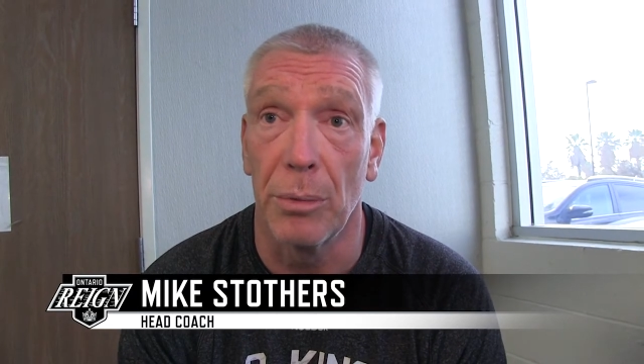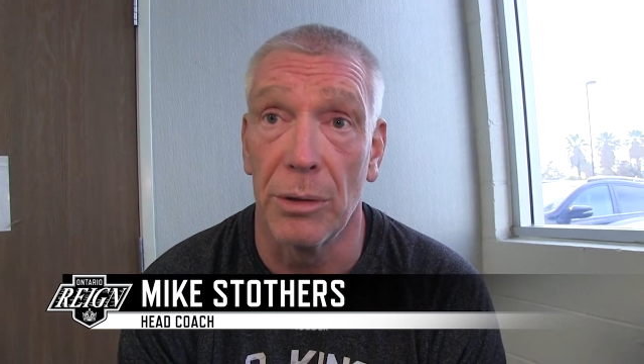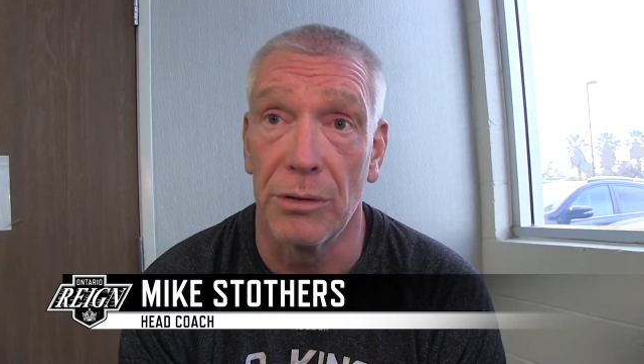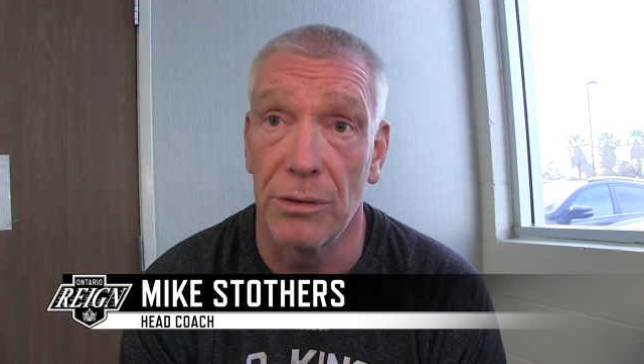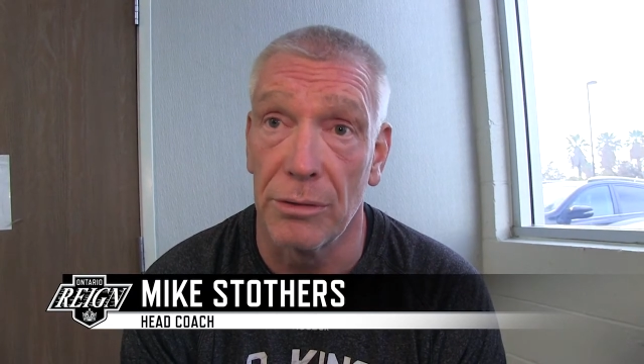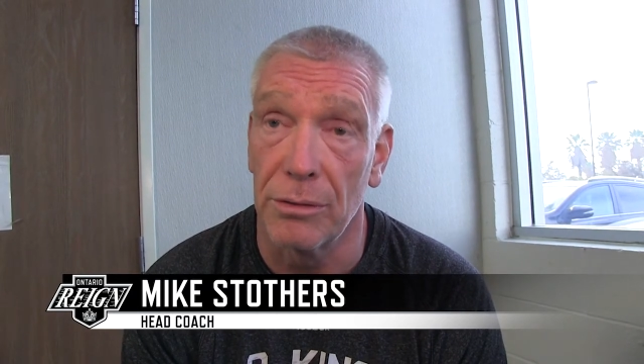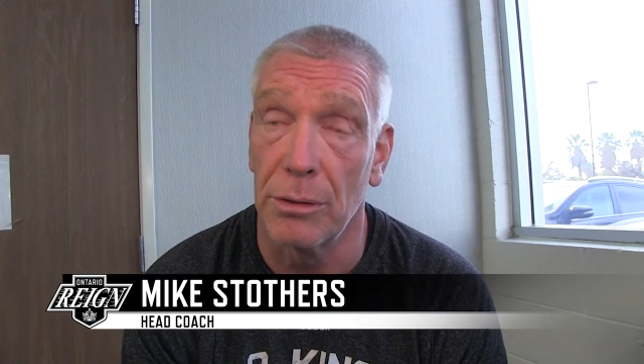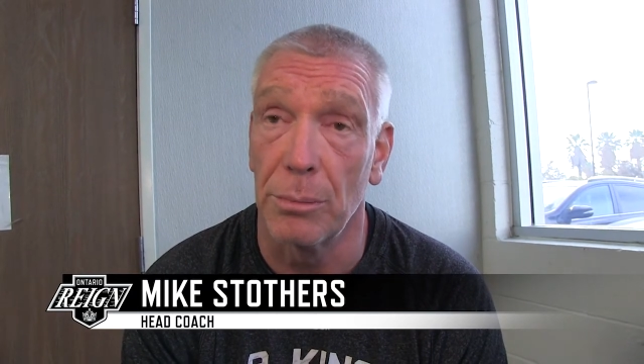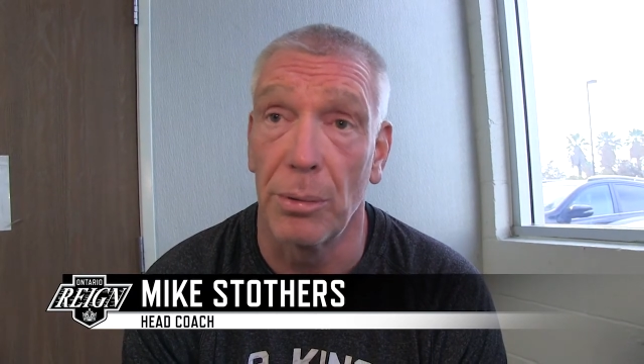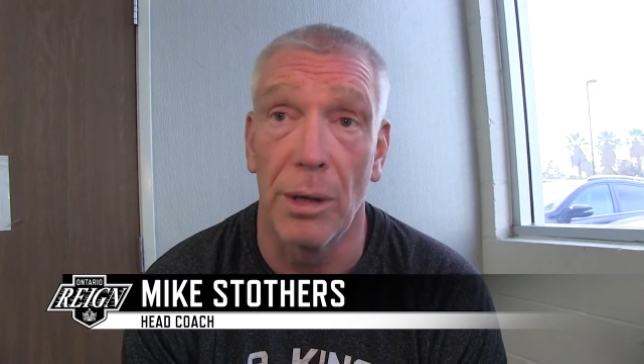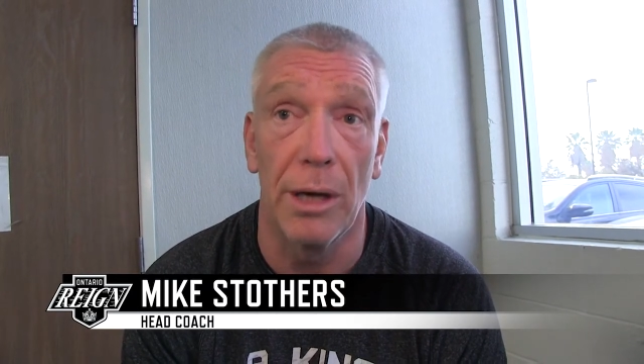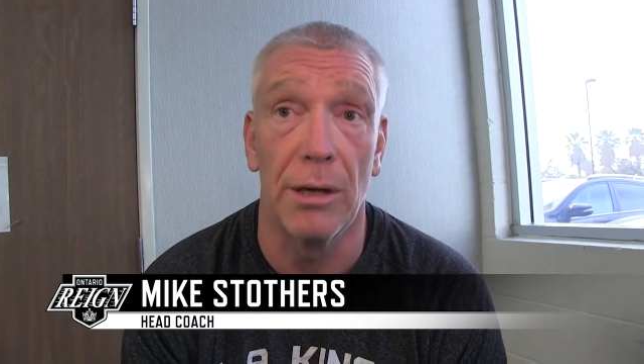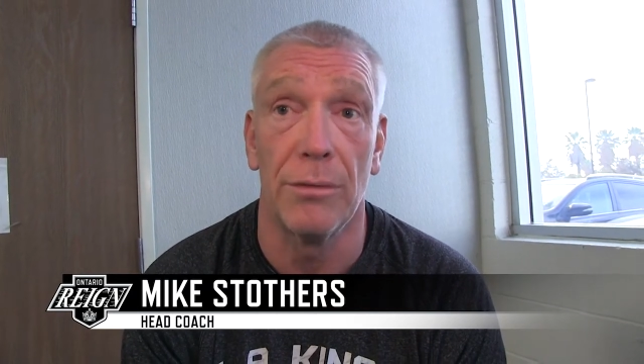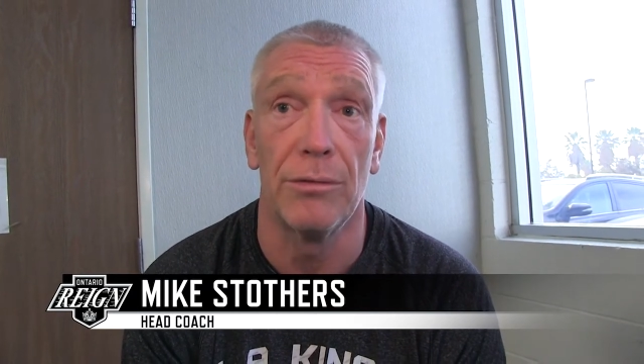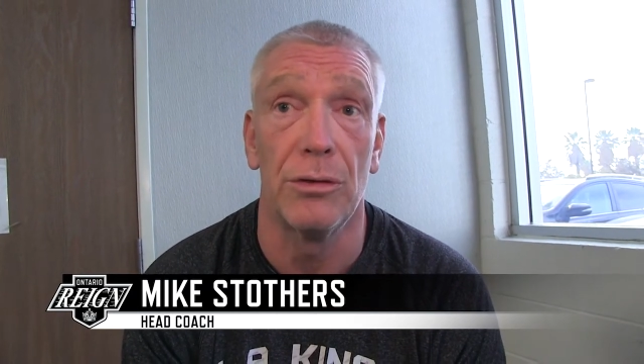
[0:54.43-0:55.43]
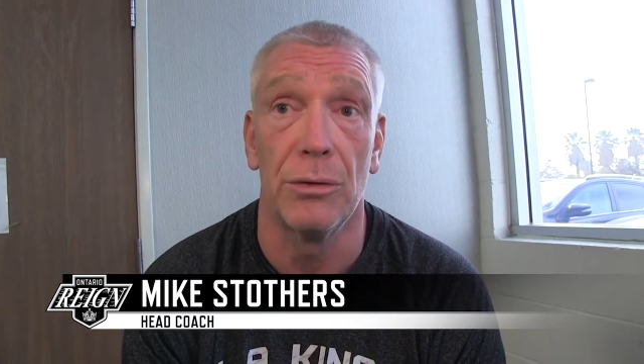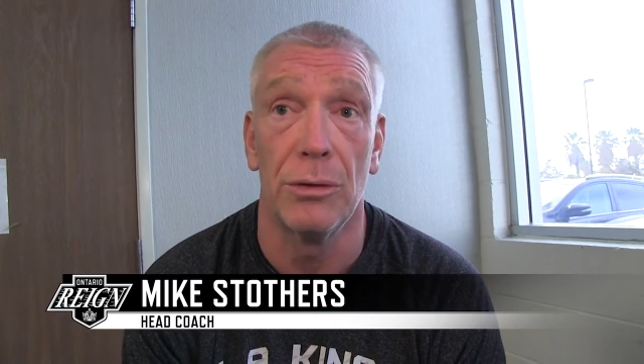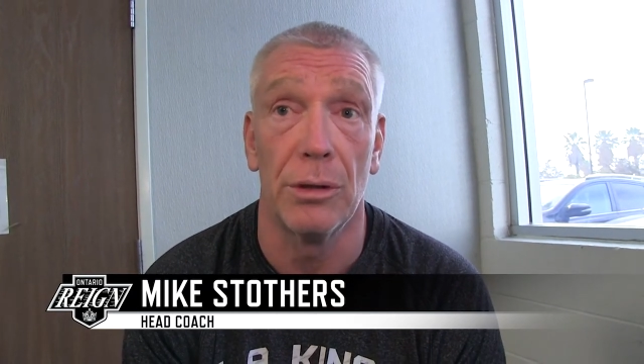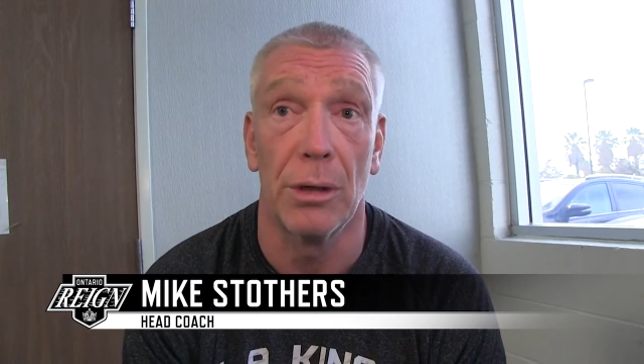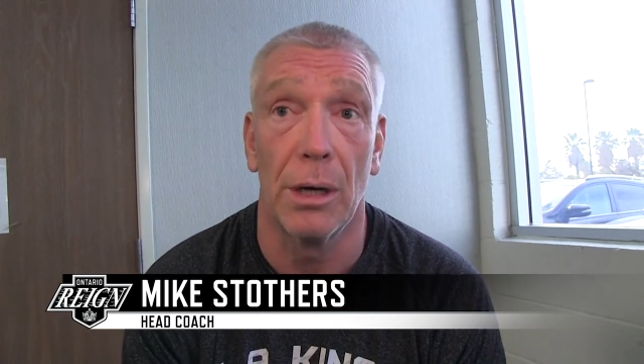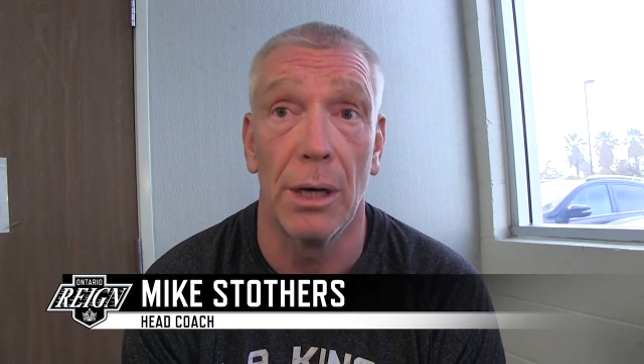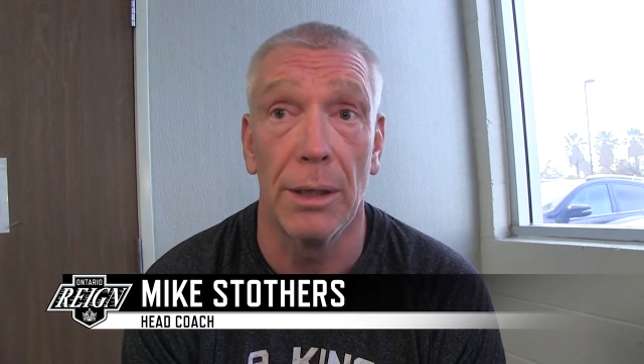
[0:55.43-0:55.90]
which is the pride of
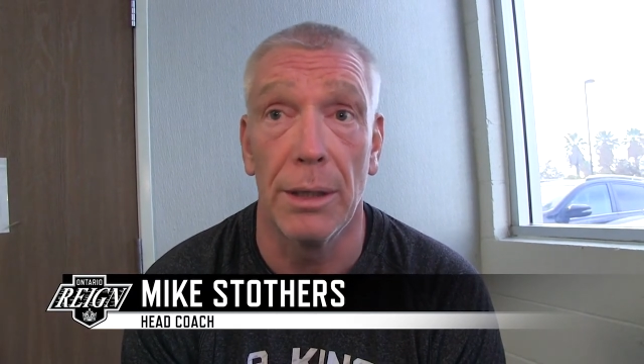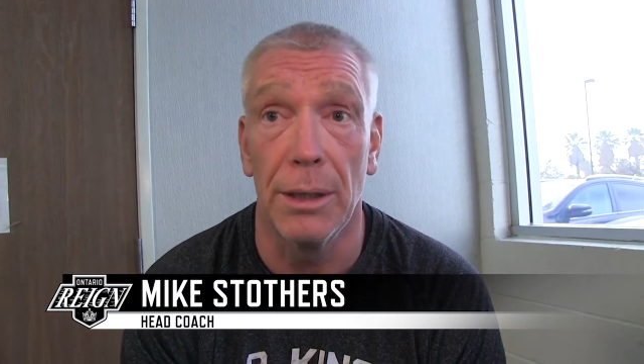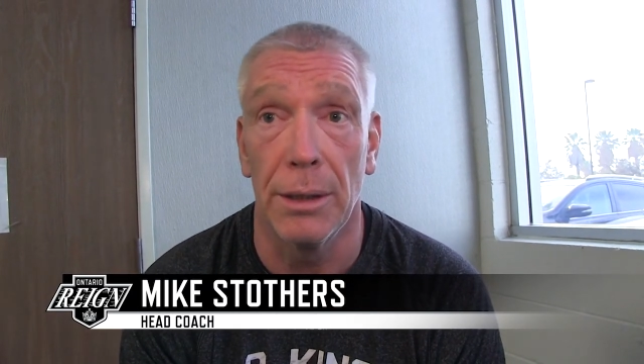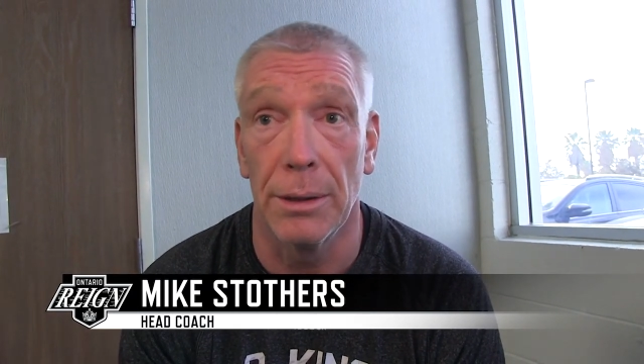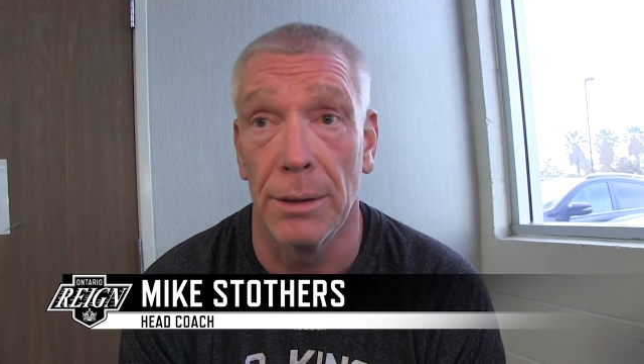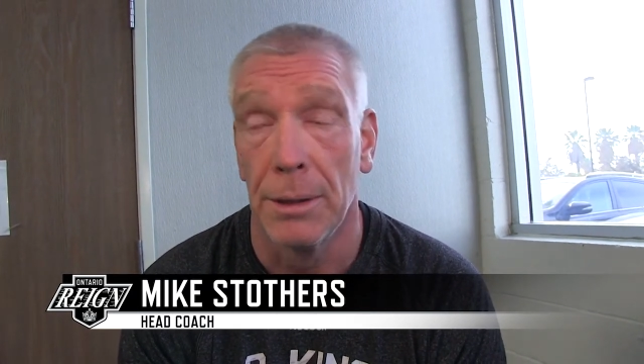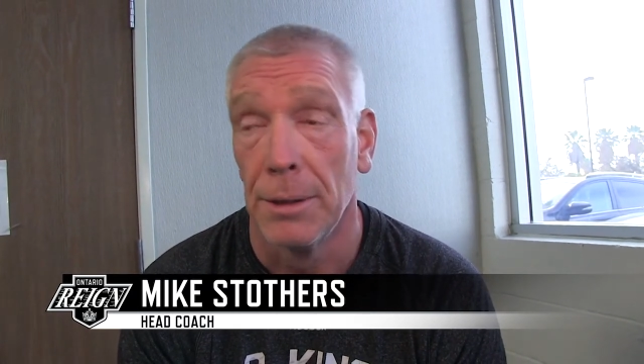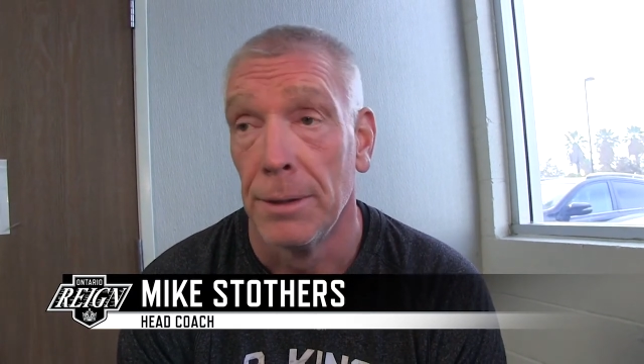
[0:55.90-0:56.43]
junior hockey, and